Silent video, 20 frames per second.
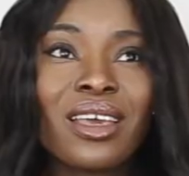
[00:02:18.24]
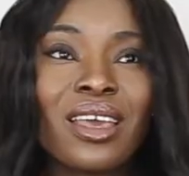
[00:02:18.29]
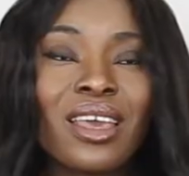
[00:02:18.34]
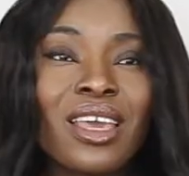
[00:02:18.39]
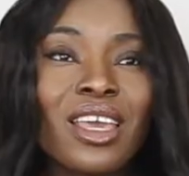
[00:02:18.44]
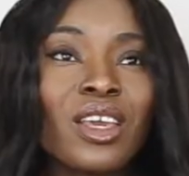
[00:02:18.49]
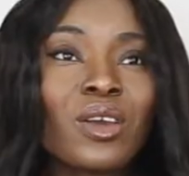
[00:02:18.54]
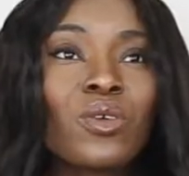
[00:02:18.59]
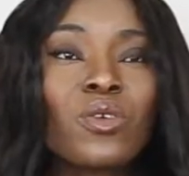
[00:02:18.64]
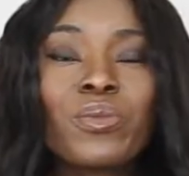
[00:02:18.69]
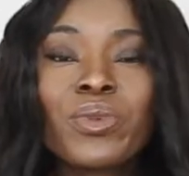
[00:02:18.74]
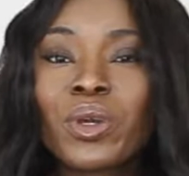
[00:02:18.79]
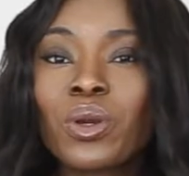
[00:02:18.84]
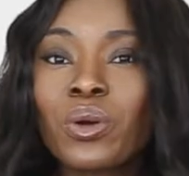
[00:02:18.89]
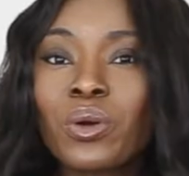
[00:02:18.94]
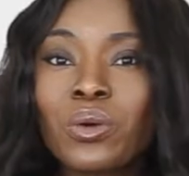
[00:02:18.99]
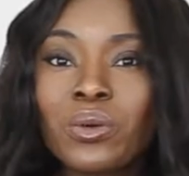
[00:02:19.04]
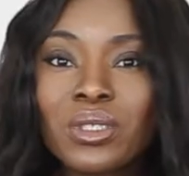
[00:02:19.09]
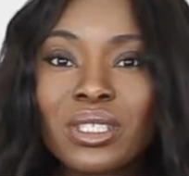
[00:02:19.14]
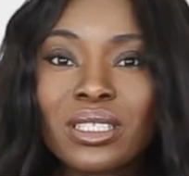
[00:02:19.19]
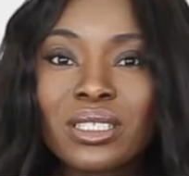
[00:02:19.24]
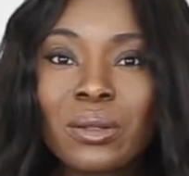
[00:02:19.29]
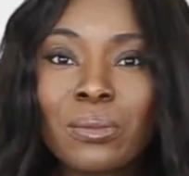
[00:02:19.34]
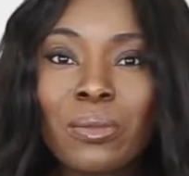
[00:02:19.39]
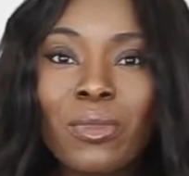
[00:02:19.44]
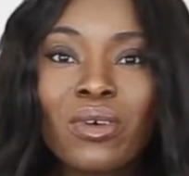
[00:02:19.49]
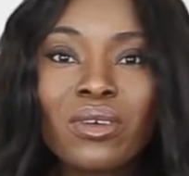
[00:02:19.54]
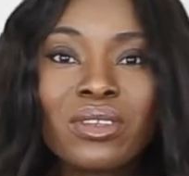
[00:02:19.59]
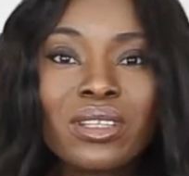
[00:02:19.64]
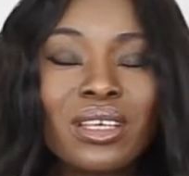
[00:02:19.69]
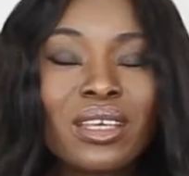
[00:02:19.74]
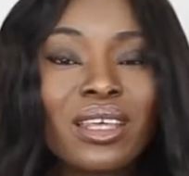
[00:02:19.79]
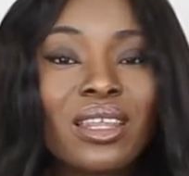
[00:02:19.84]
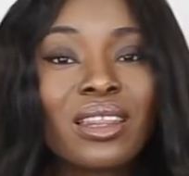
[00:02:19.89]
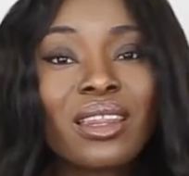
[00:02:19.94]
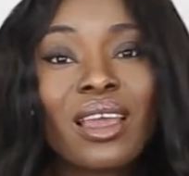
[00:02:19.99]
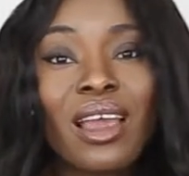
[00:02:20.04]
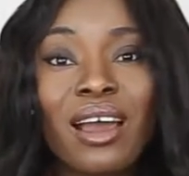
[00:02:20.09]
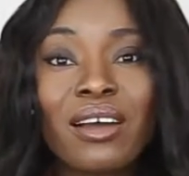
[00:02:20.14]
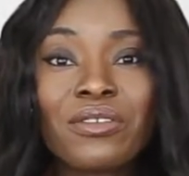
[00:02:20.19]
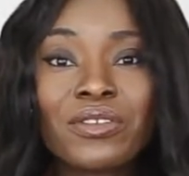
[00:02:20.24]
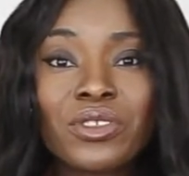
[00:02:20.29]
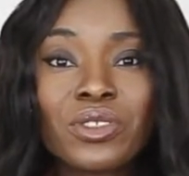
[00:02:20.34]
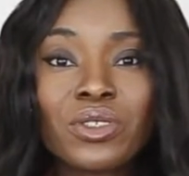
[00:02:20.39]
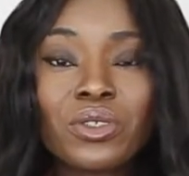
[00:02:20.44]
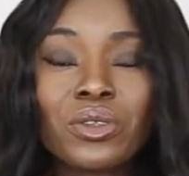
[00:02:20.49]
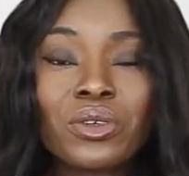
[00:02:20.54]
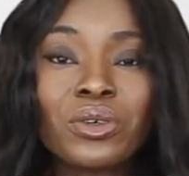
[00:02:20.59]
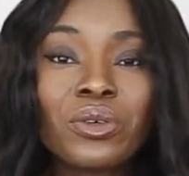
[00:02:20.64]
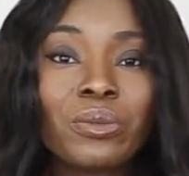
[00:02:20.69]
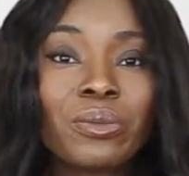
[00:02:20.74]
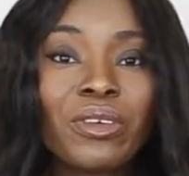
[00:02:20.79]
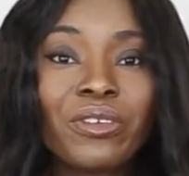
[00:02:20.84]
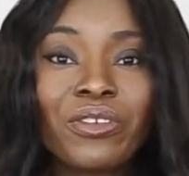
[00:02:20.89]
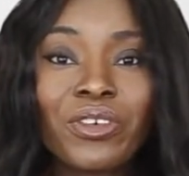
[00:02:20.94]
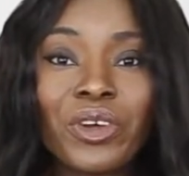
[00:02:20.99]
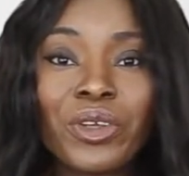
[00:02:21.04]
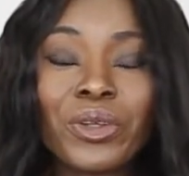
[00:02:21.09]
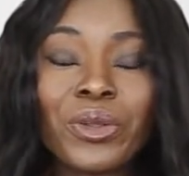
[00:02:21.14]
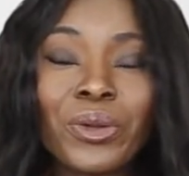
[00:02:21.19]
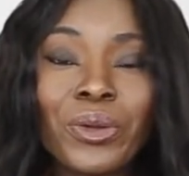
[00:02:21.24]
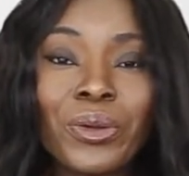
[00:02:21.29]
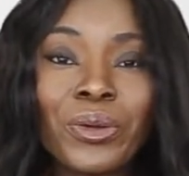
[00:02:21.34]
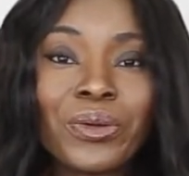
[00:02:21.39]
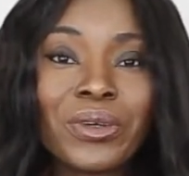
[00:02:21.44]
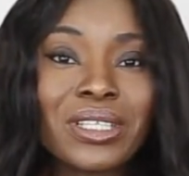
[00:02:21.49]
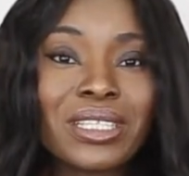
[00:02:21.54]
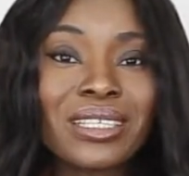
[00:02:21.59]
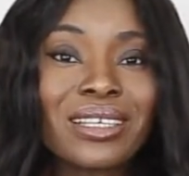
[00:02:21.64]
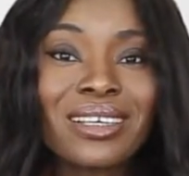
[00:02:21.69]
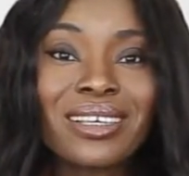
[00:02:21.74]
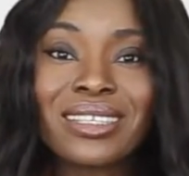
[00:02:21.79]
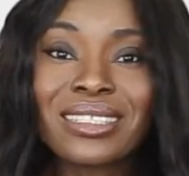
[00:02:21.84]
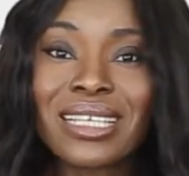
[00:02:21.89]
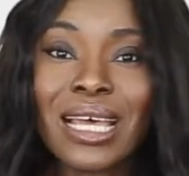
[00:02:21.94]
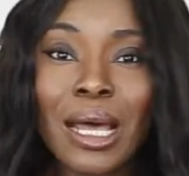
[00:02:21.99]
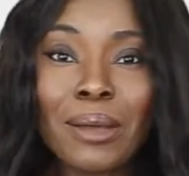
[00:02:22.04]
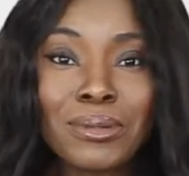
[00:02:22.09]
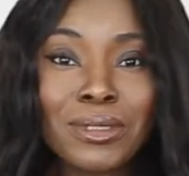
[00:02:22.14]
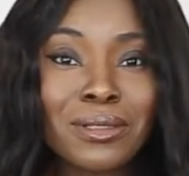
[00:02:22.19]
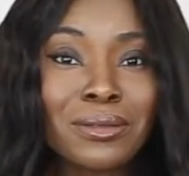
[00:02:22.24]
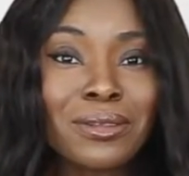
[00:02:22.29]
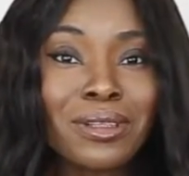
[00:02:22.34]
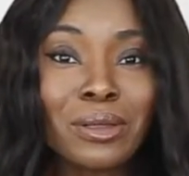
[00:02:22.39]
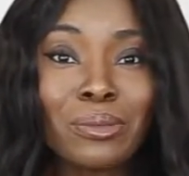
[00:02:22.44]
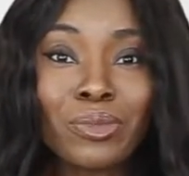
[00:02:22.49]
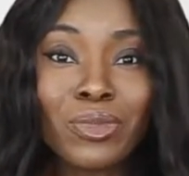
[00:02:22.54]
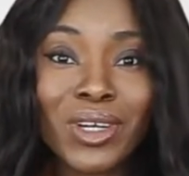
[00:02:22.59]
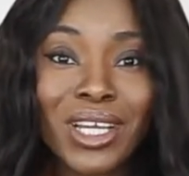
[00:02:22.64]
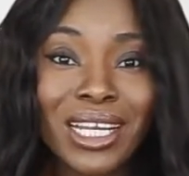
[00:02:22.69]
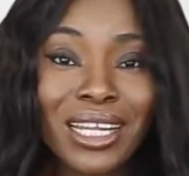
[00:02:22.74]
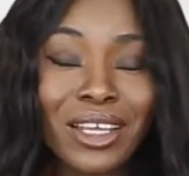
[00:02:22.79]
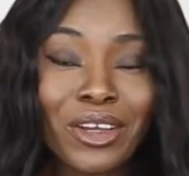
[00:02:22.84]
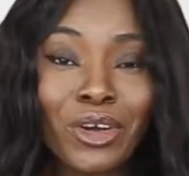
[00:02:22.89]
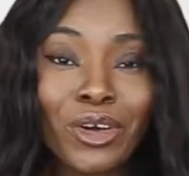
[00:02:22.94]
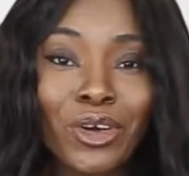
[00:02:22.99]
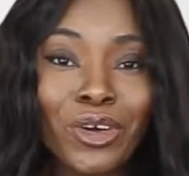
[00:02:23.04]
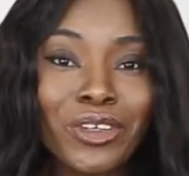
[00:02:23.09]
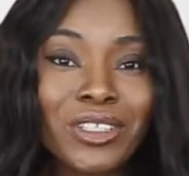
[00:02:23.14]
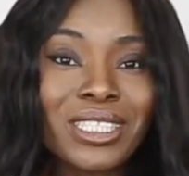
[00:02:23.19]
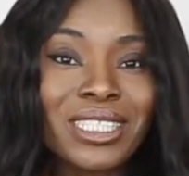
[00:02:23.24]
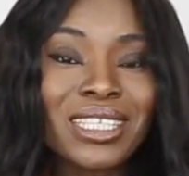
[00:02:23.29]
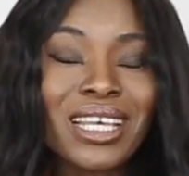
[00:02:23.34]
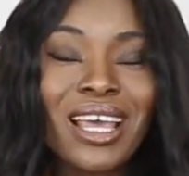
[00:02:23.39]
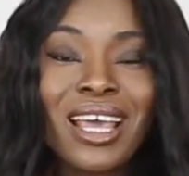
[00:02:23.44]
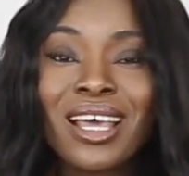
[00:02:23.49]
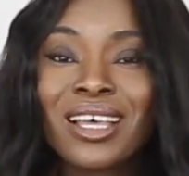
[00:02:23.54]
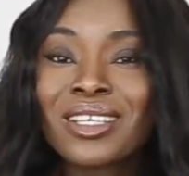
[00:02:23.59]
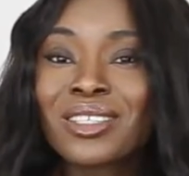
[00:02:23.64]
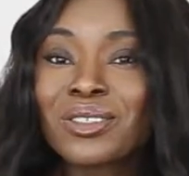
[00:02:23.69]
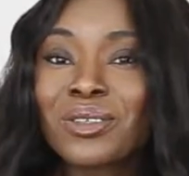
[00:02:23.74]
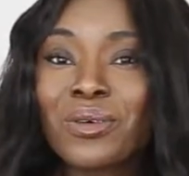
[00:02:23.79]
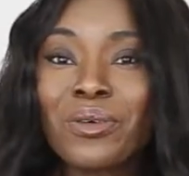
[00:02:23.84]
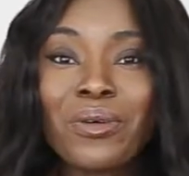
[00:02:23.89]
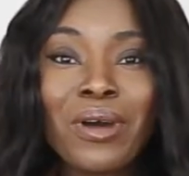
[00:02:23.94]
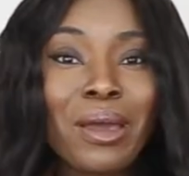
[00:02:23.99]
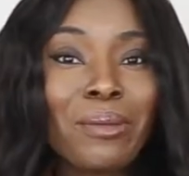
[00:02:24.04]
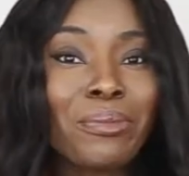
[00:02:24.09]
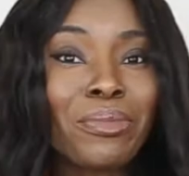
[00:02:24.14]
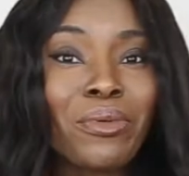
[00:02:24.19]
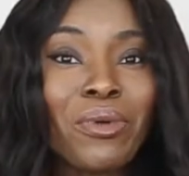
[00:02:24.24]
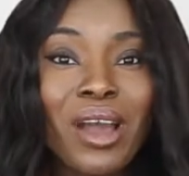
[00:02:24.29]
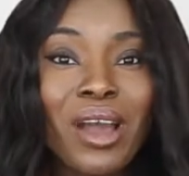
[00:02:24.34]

it could be cold in the morning, in the afternoon, before you know it is absolutely boiling hot. So I put